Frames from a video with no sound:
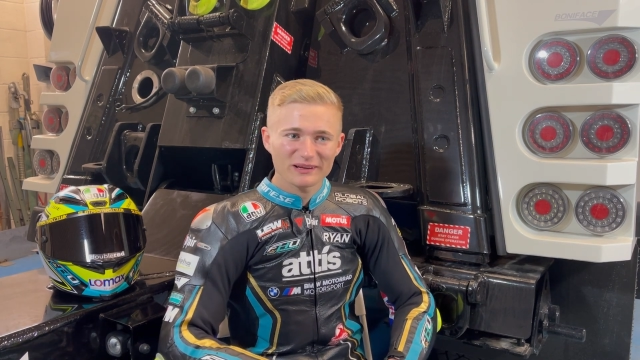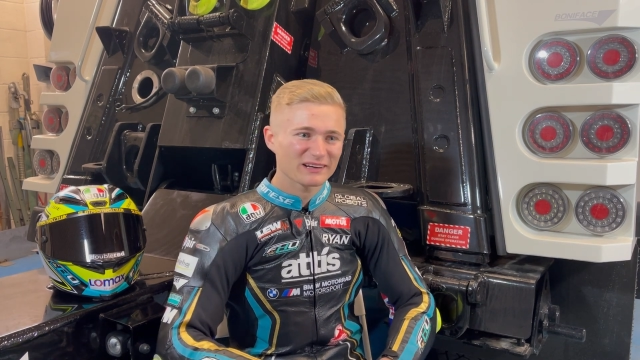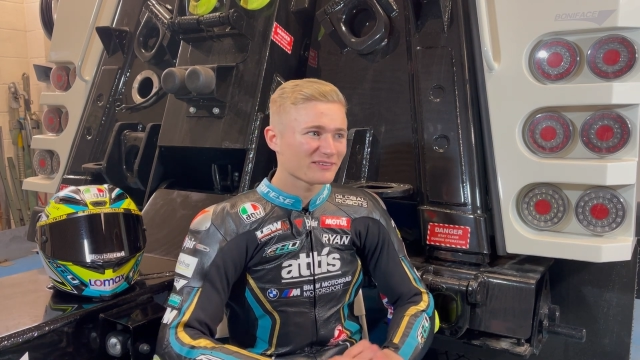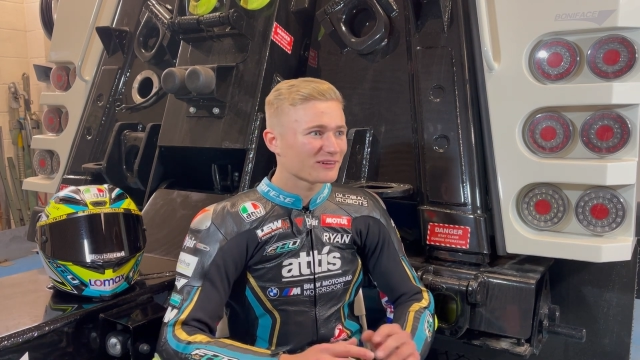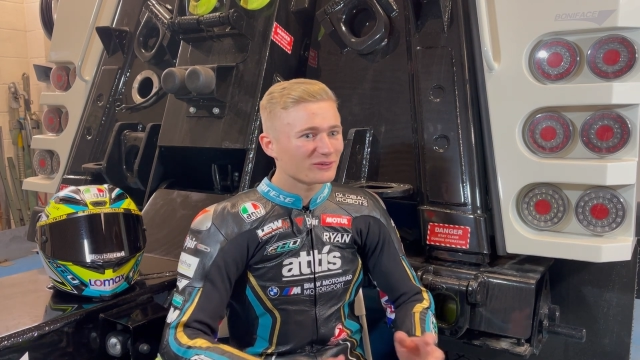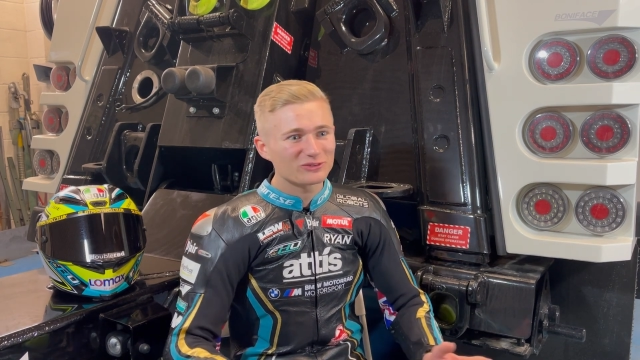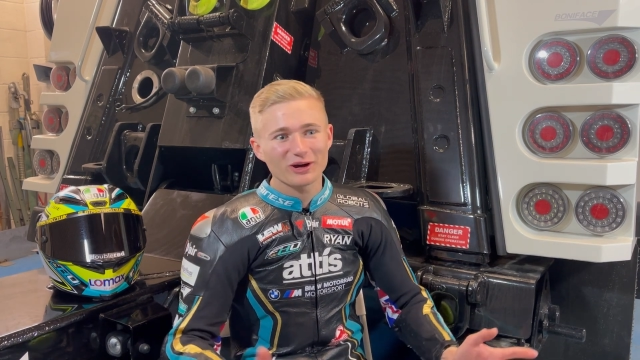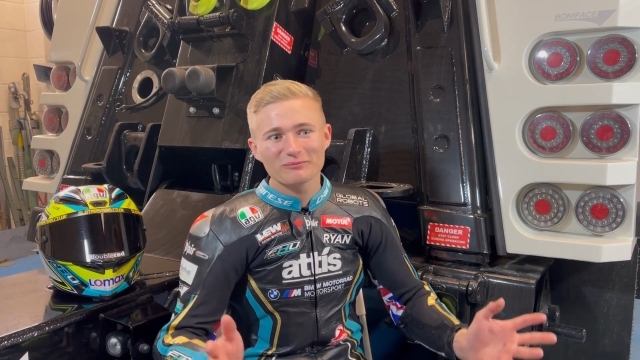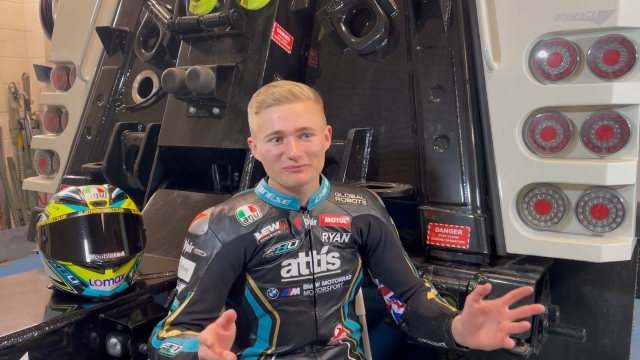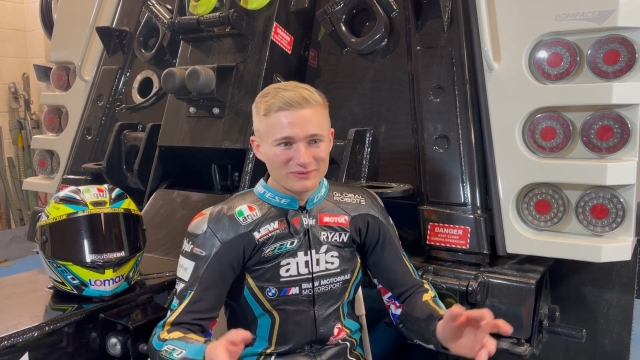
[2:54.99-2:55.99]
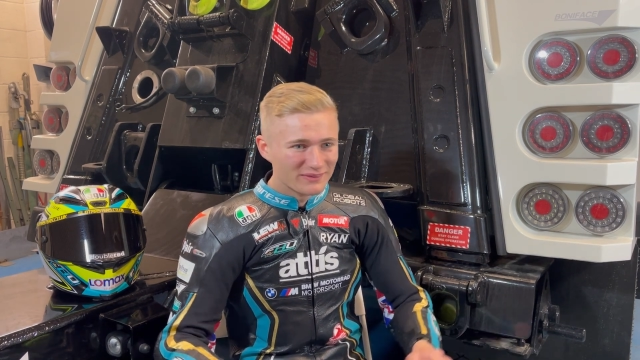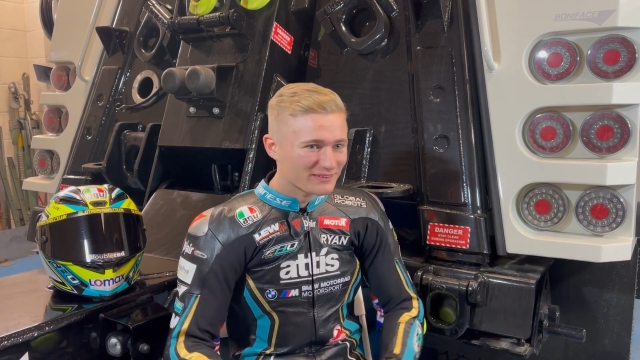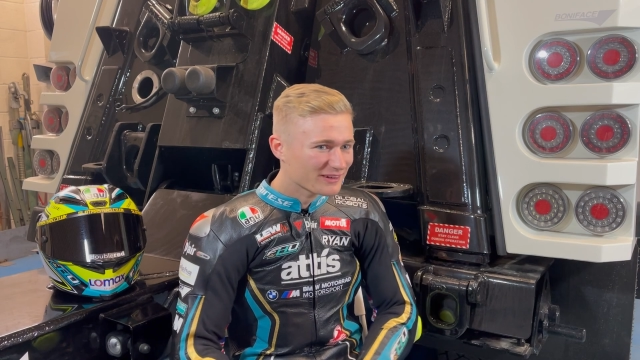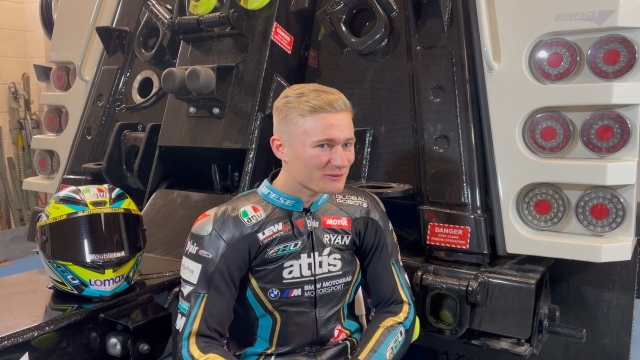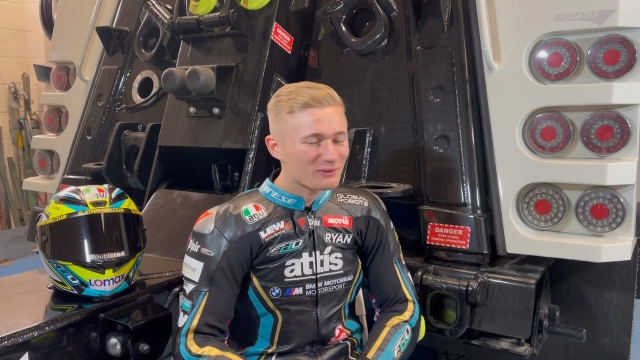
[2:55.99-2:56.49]
there's no jumps, there's
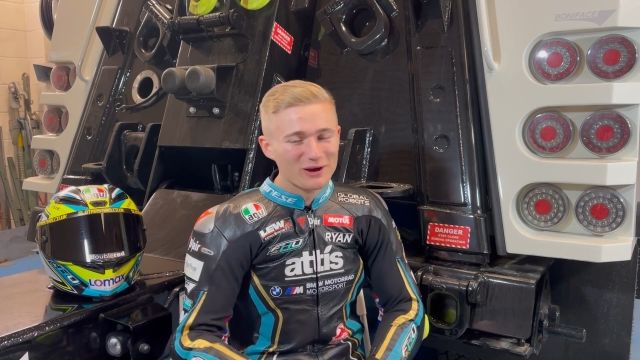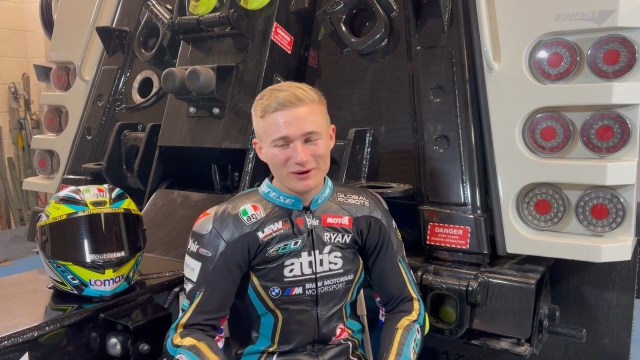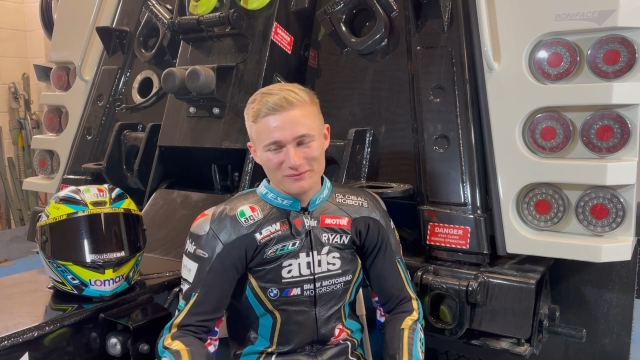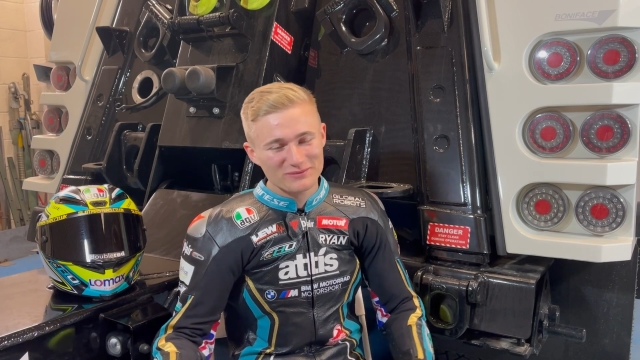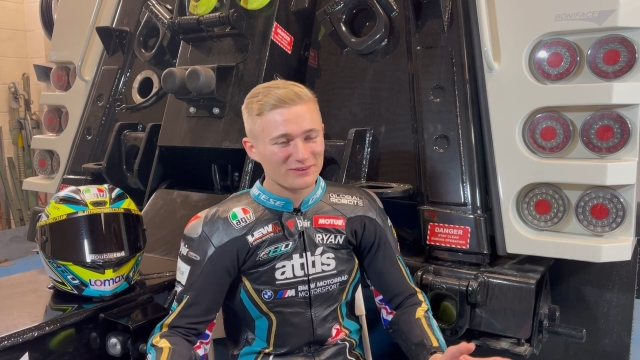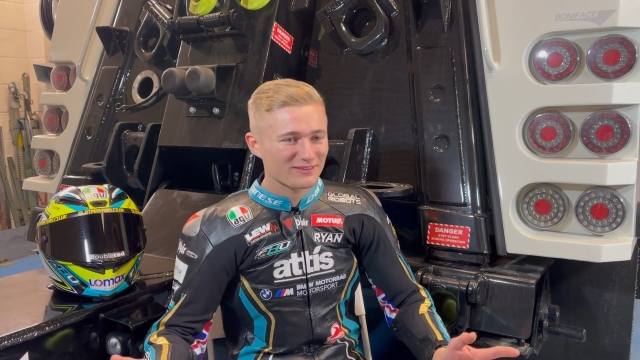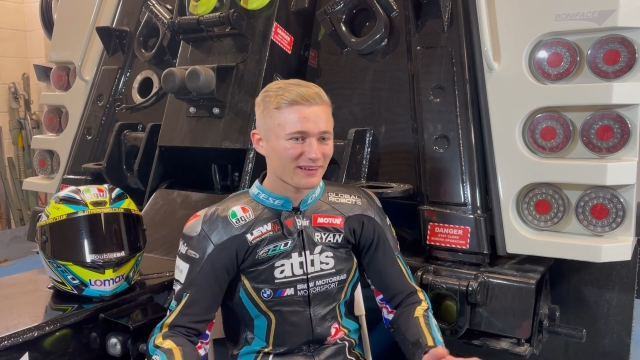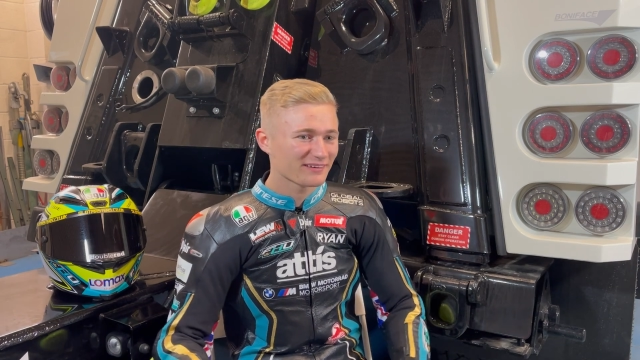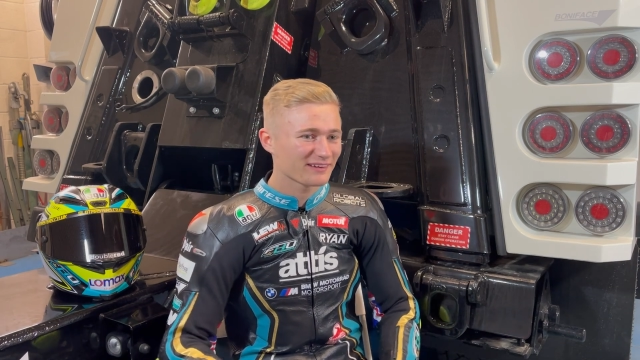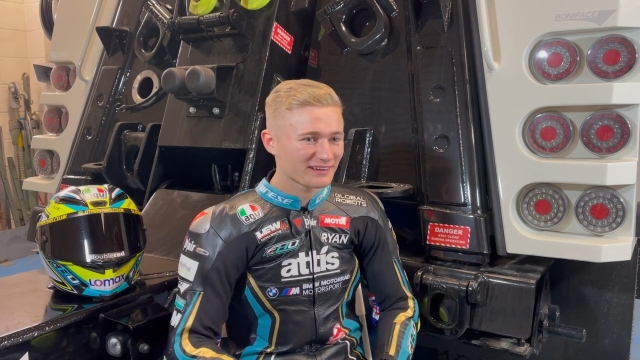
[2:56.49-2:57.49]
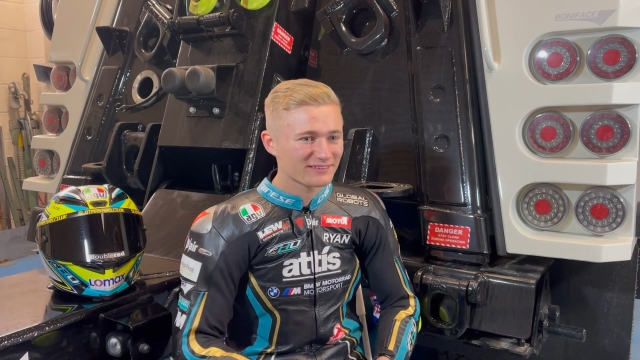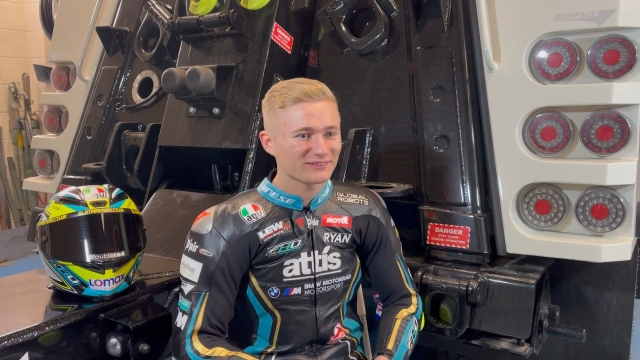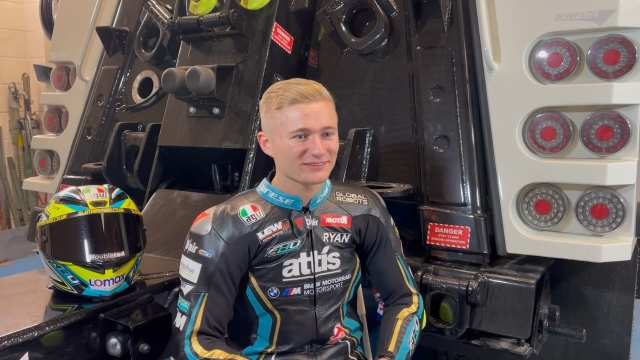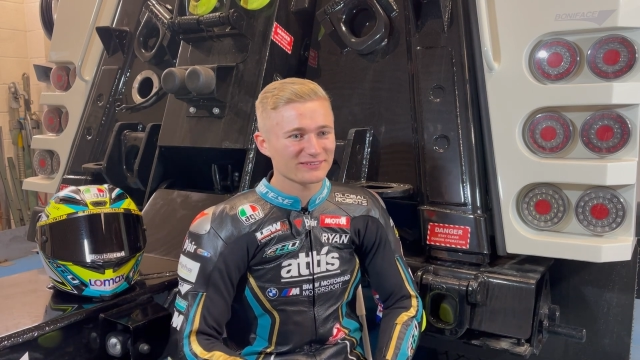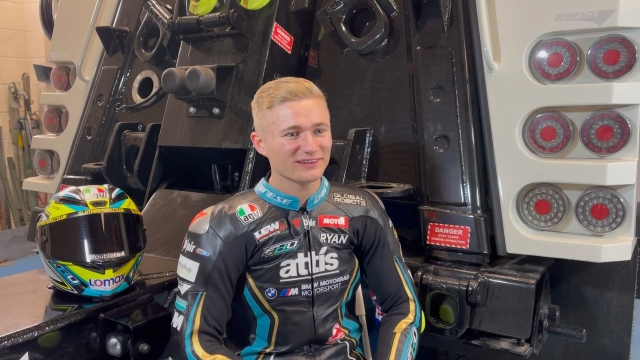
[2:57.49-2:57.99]
no berms, there's none of this
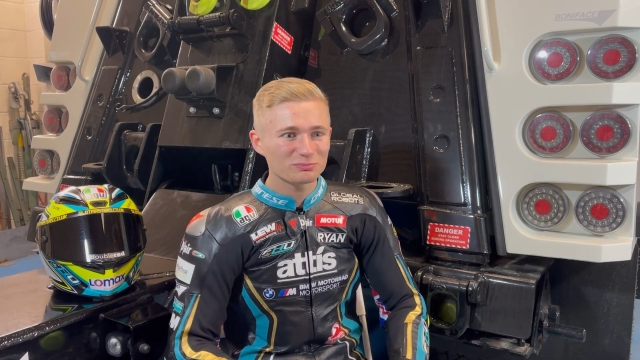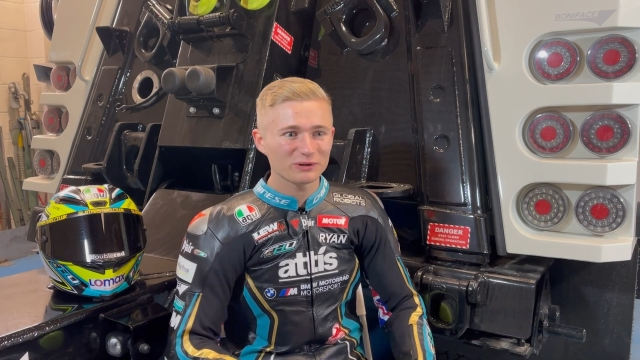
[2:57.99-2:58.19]
sort of stuff.